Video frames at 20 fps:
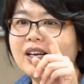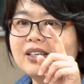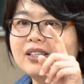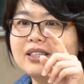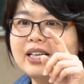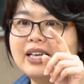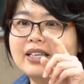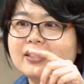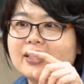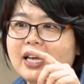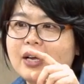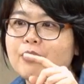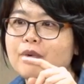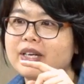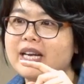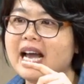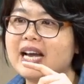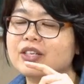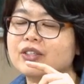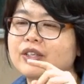They
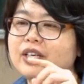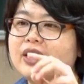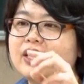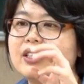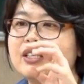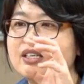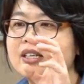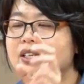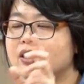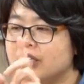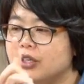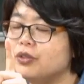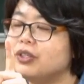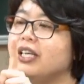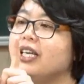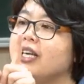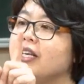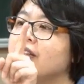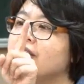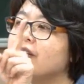would actually, you
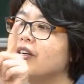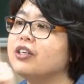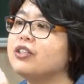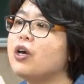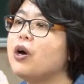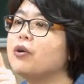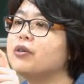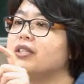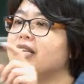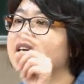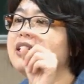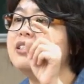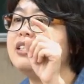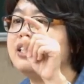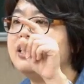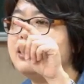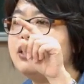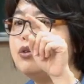see, in third tone sandy,